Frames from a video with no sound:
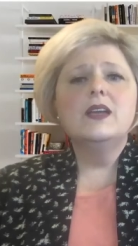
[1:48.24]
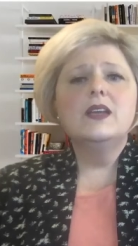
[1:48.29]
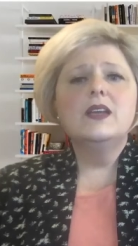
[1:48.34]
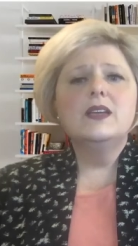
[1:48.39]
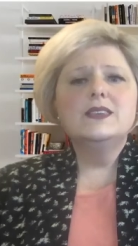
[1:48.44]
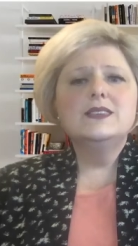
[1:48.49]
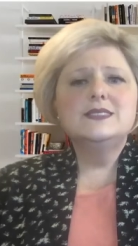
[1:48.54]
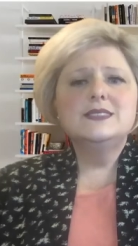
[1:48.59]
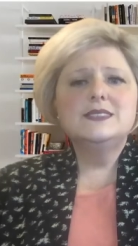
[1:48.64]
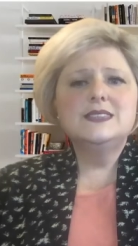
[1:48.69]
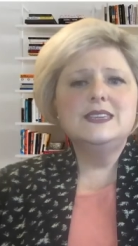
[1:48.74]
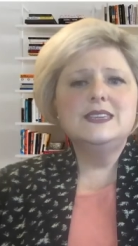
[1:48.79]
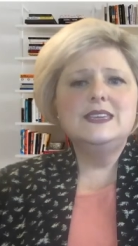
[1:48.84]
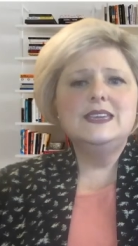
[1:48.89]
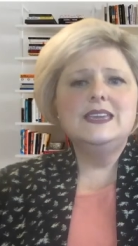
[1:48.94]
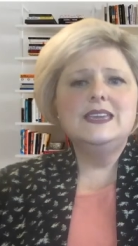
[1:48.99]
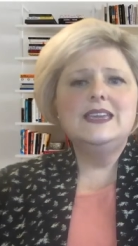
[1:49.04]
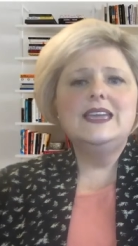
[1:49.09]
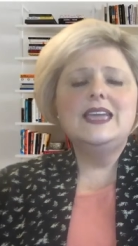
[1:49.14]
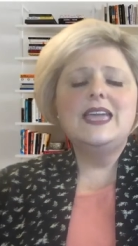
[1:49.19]

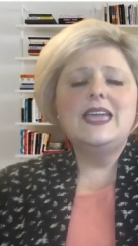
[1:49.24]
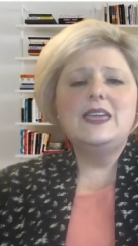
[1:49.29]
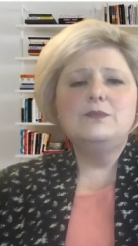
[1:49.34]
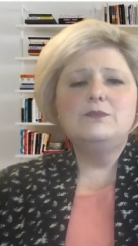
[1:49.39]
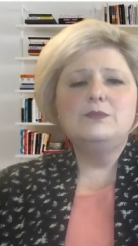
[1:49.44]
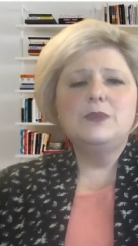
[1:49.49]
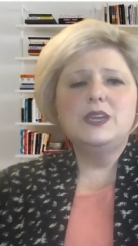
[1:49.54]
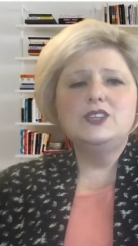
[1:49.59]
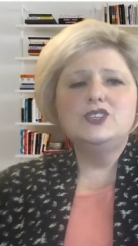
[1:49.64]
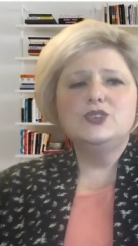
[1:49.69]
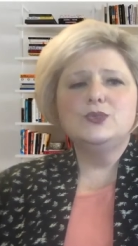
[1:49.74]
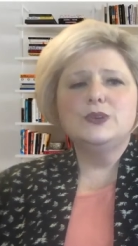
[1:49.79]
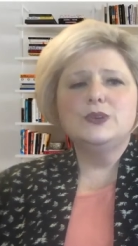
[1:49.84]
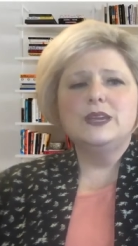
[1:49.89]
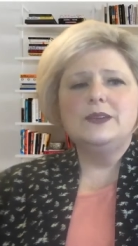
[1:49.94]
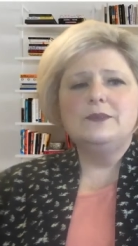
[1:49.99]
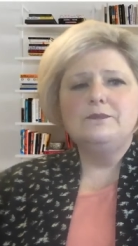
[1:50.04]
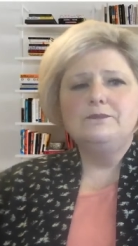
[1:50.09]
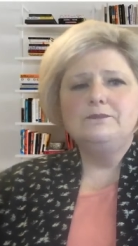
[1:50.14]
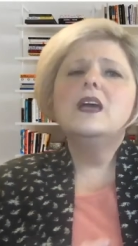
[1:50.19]
seeing and
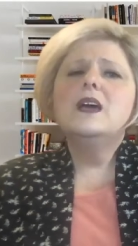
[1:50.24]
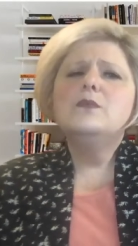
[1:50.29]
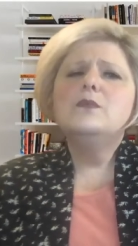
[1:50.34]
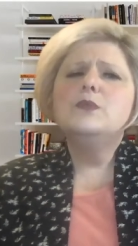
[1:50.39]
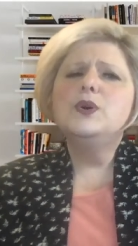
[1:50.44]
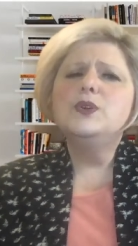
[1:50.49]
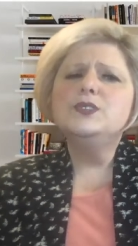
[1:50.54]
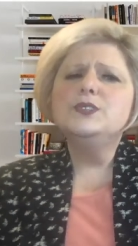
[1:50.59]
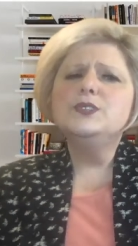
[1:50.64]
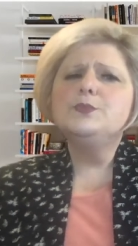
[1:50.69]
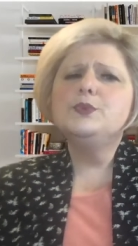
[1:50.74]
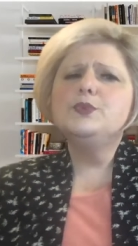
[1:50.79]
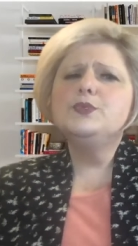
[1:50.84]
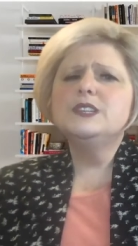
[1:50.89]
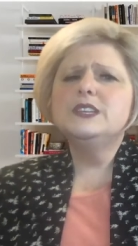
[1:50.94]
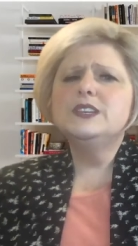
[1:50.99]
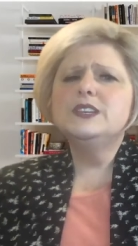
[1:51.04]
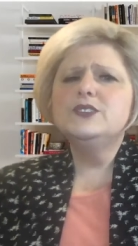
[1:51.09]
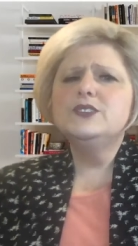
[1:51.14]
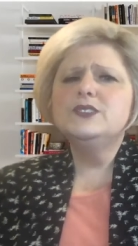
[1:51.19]
measuring. Multiple
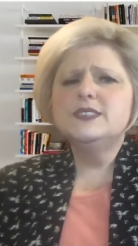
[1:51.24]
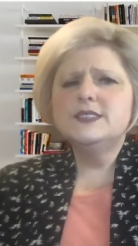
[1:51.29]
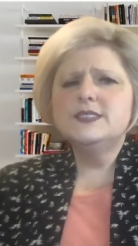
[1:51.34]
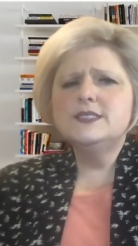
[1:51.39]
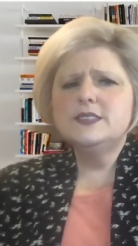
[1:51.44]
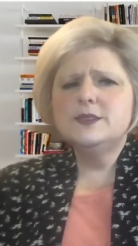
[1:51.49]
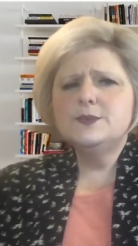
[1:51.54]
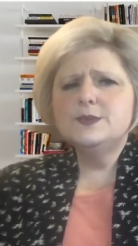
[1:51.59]
tiered systems